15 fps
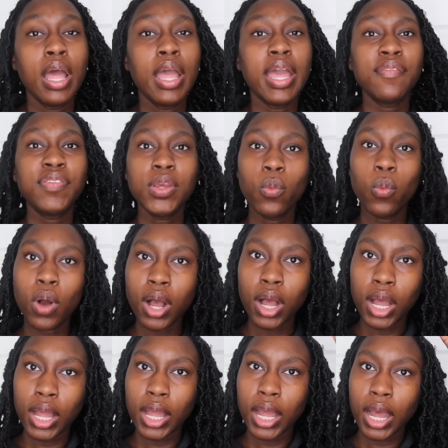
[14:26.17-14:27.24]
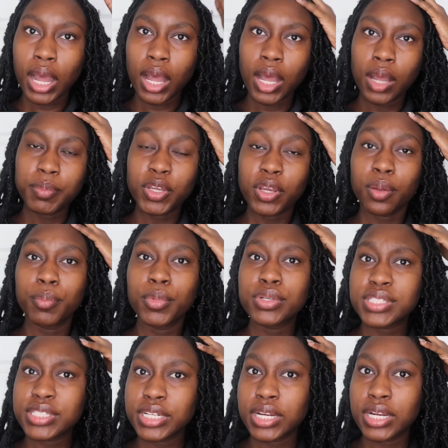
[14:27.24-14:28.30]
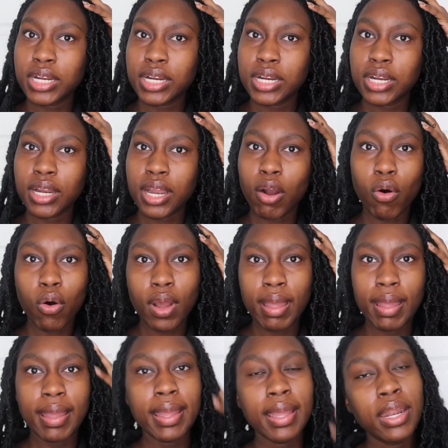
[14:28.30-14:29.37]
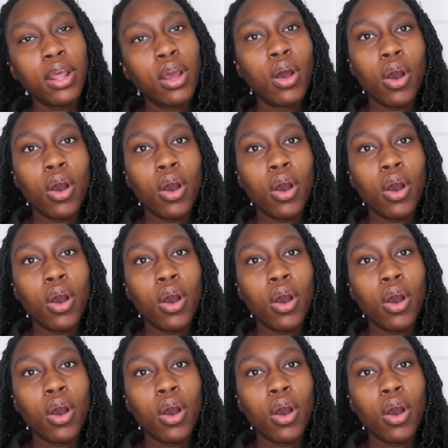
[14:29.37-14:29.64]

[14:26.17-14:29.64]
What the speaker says: If you want, you can mousse your whole head,